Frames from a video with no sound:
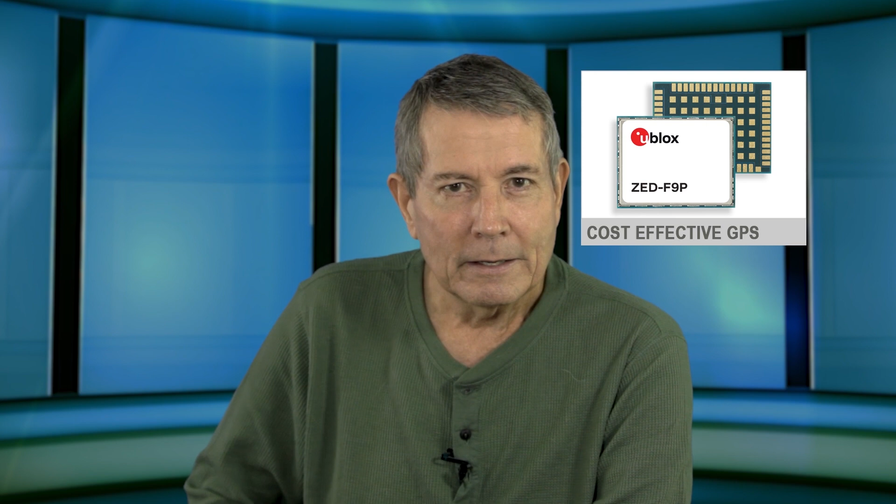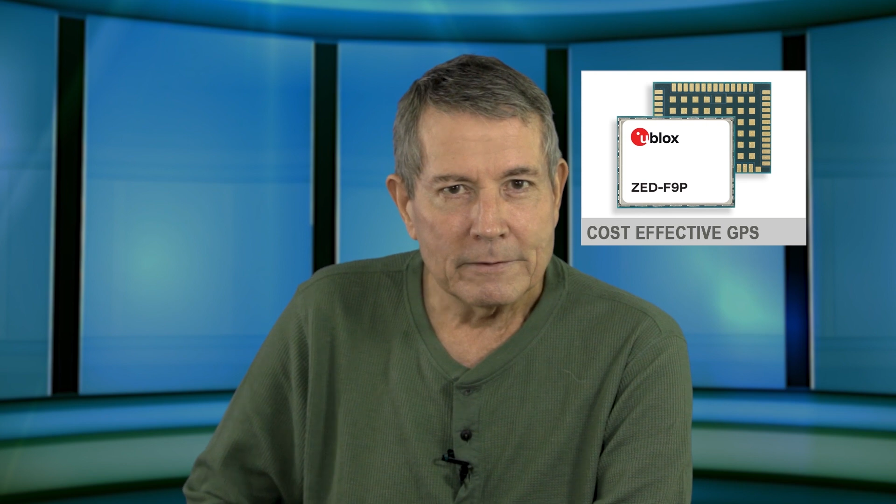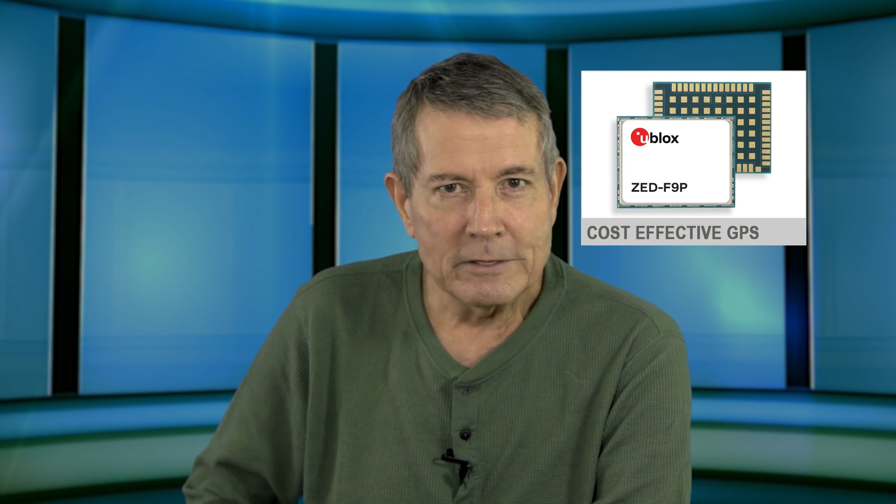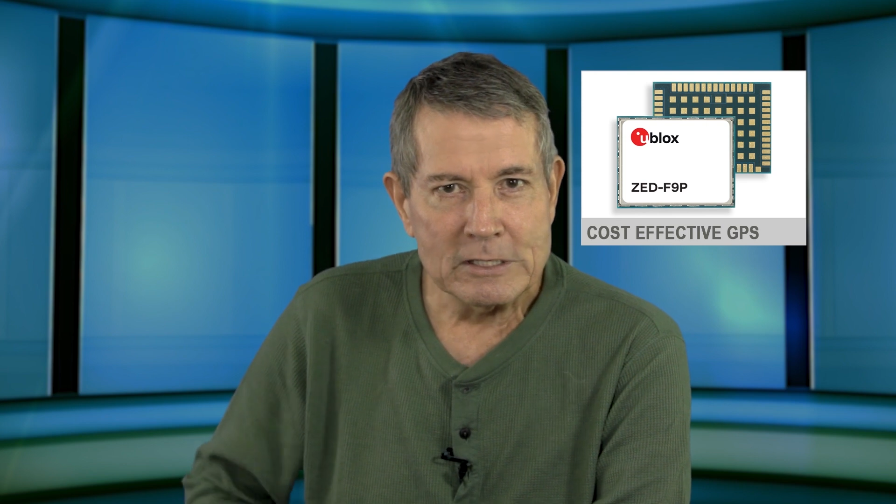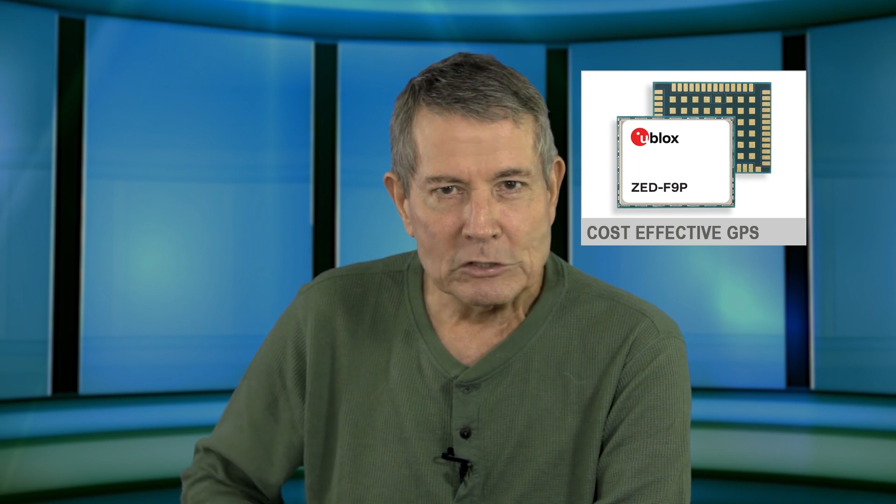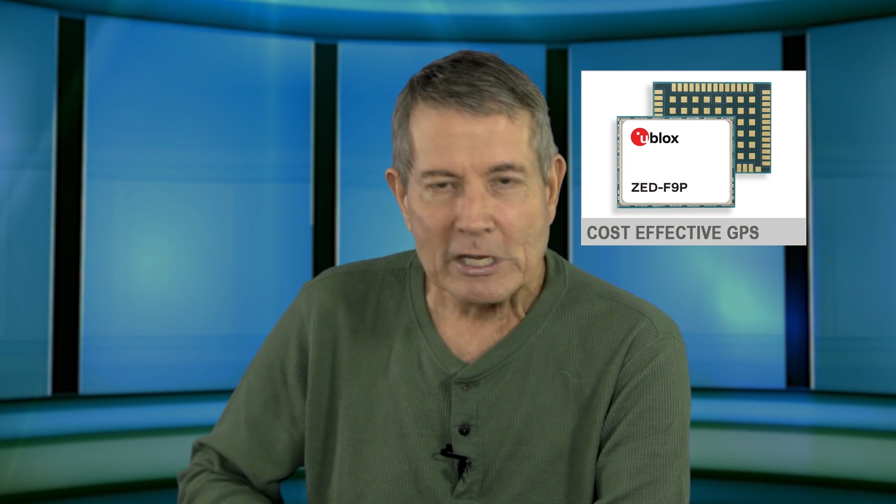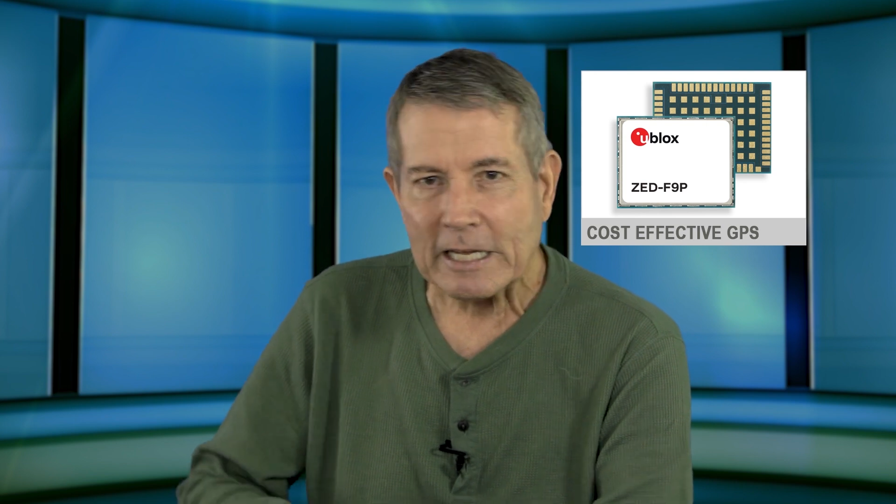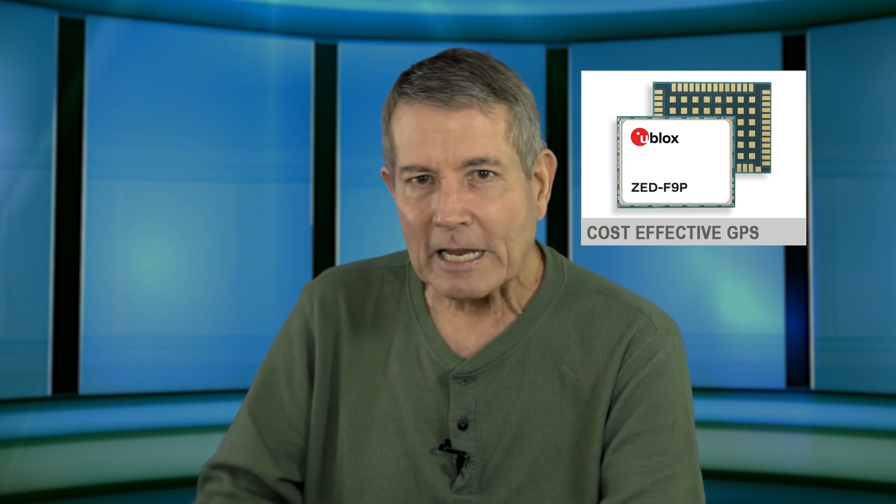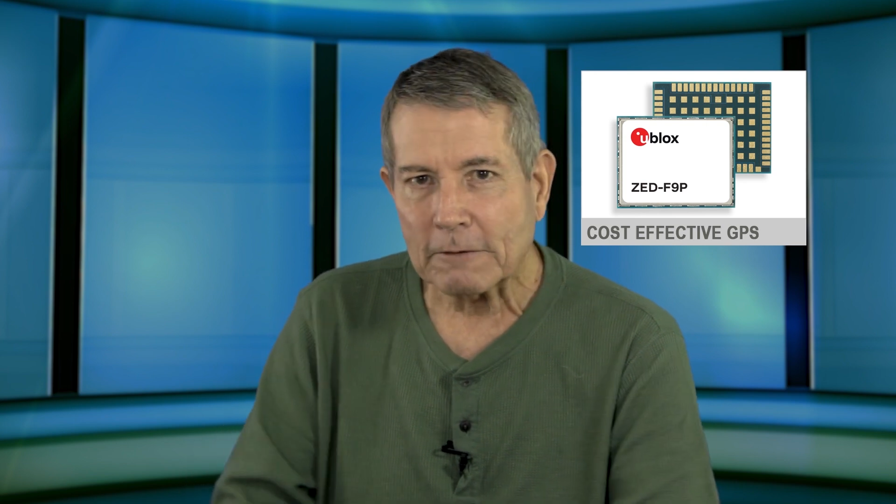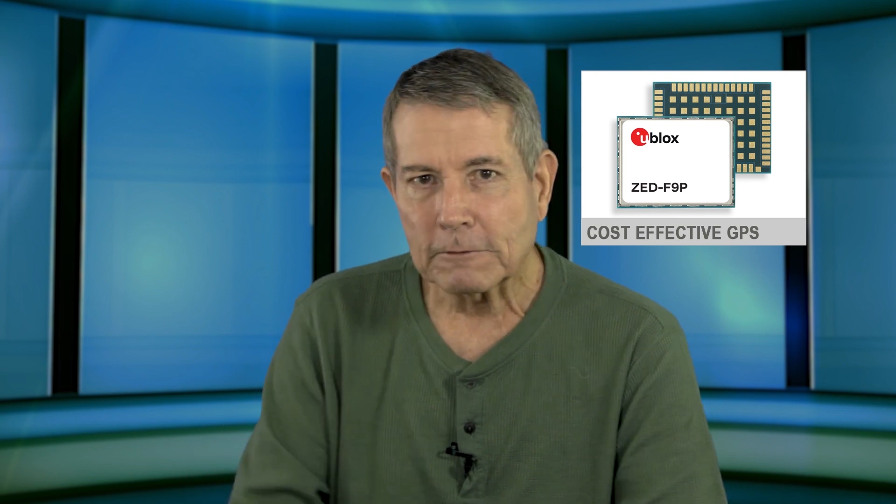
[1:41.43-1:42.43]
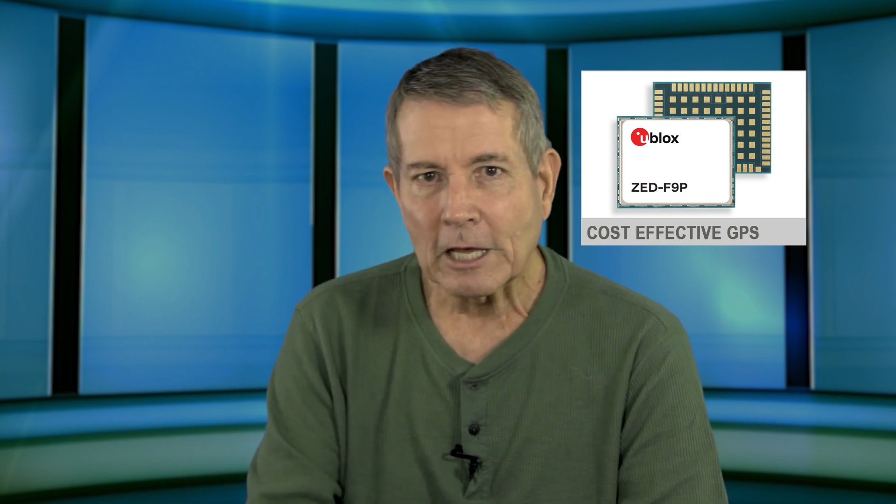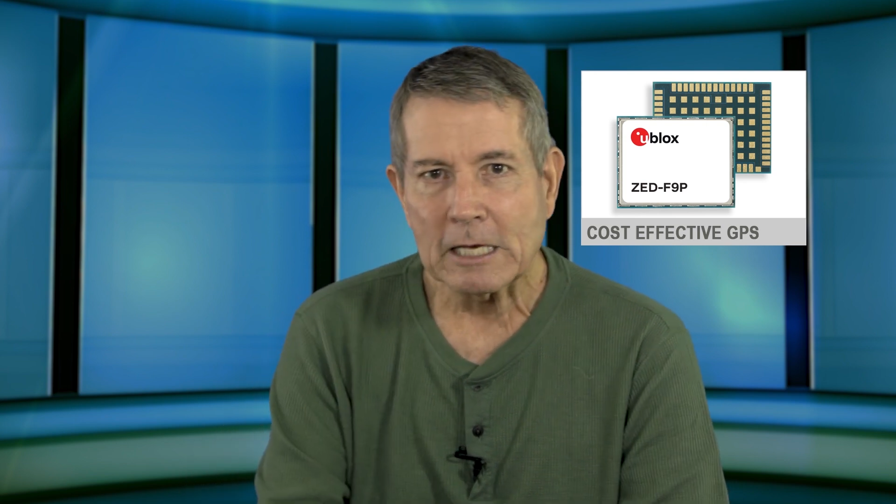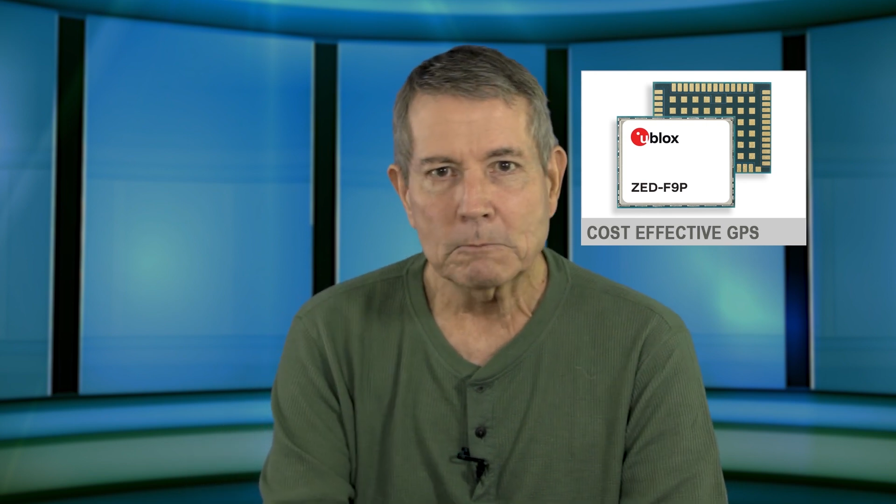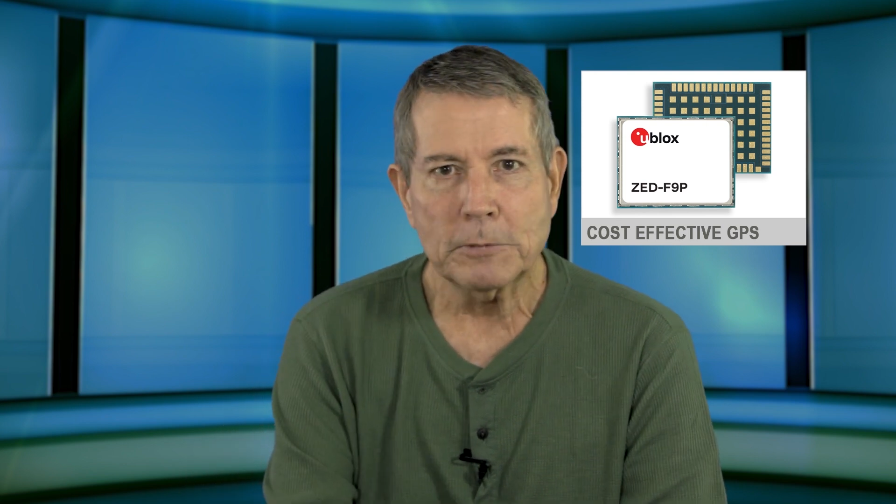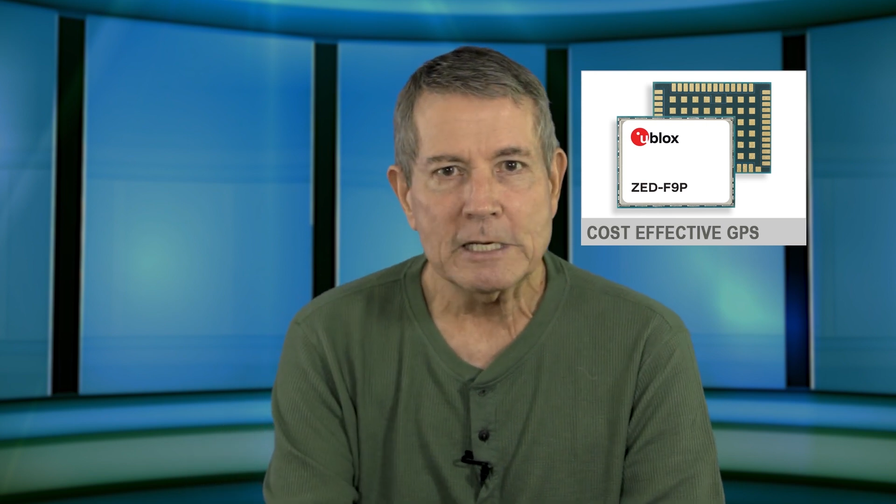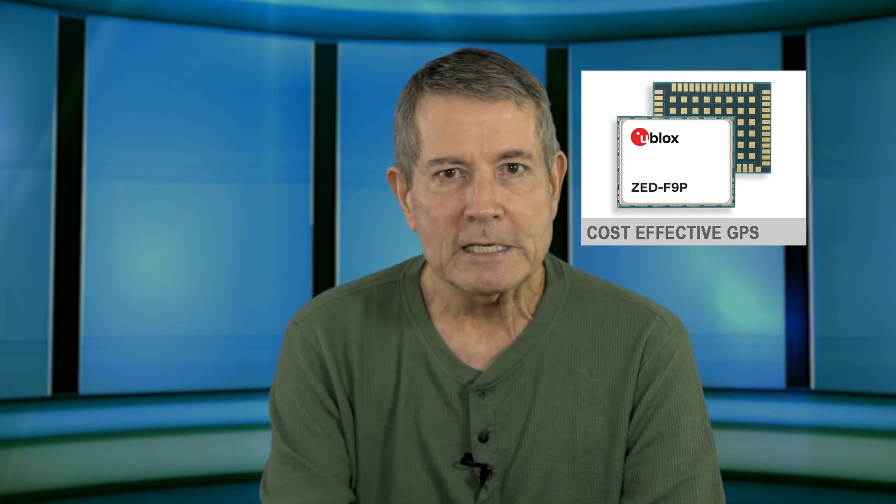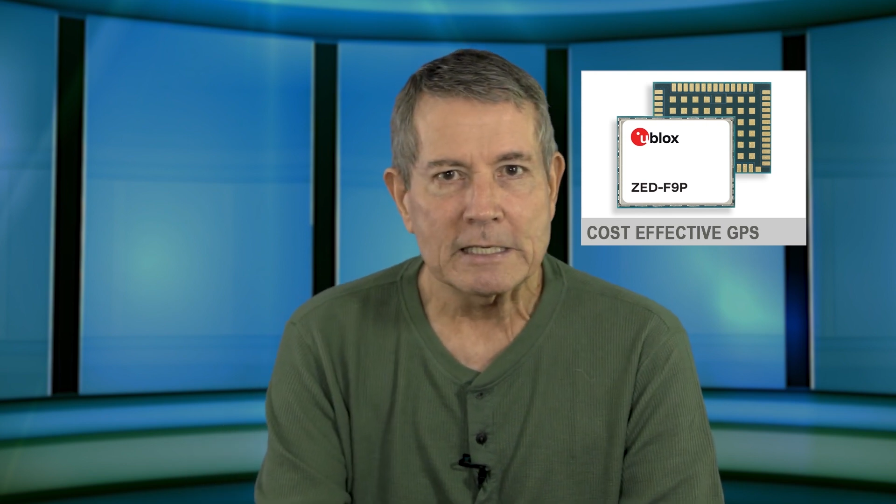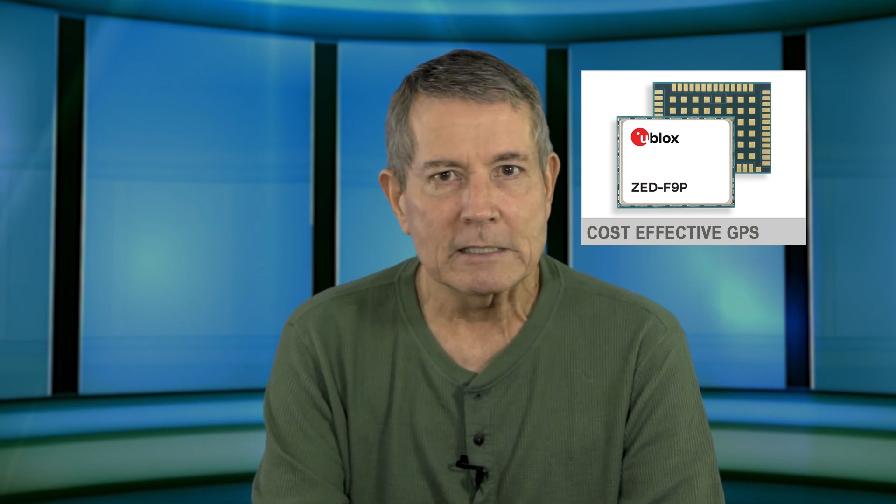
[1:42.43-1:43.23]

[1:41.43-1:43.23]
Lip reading: The ZF9P